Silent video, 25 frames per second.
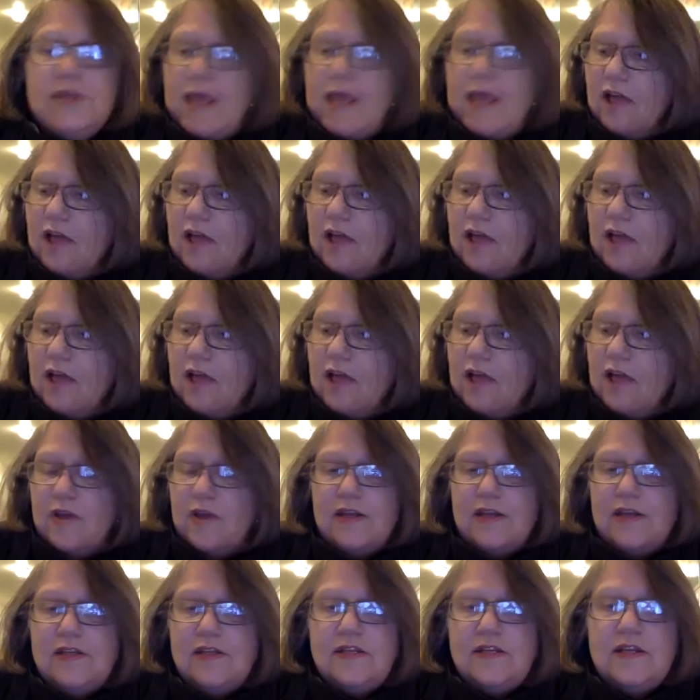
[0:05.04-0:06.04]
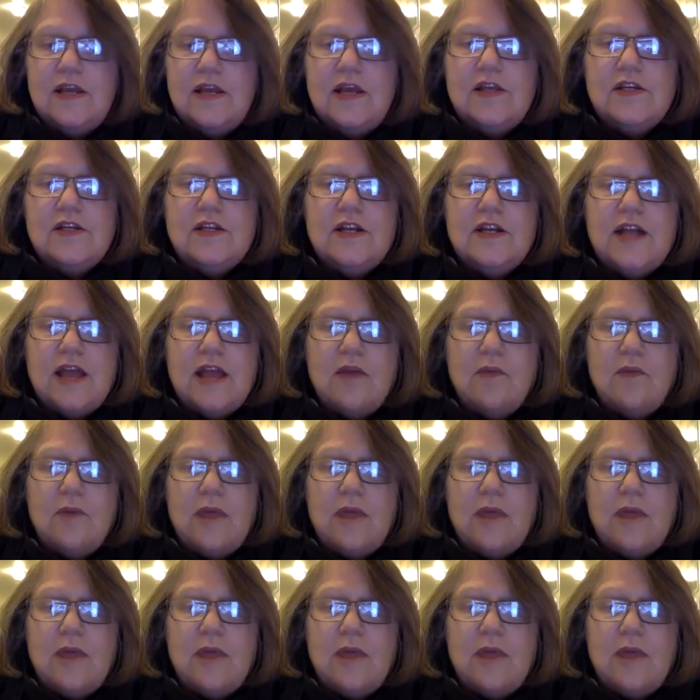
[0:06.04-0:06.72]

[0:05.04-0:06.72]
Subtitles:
Gallery event. Tonight,